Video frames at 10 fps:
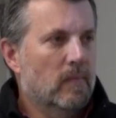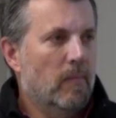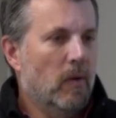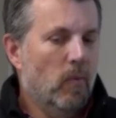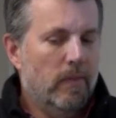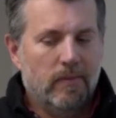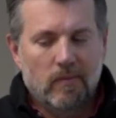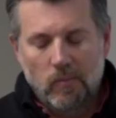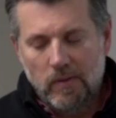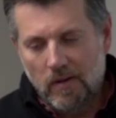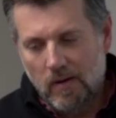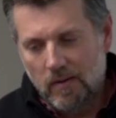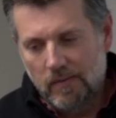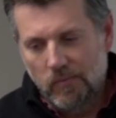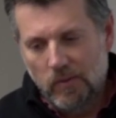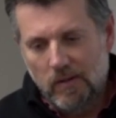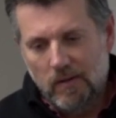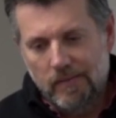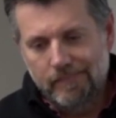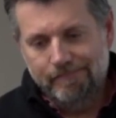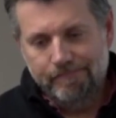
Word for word: I mean, with with our with our